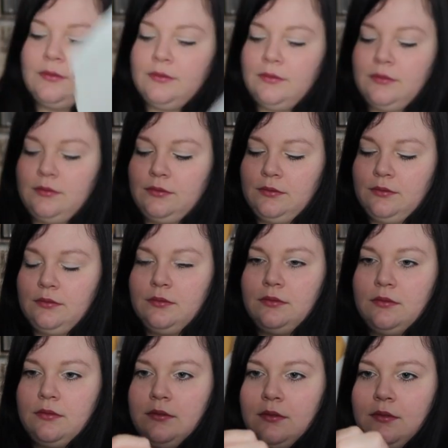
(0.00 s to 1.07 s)

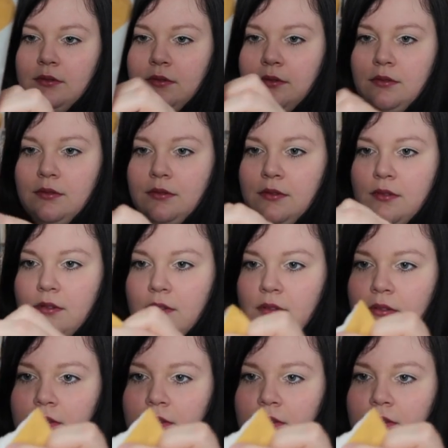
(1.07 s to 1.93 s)
[no speech]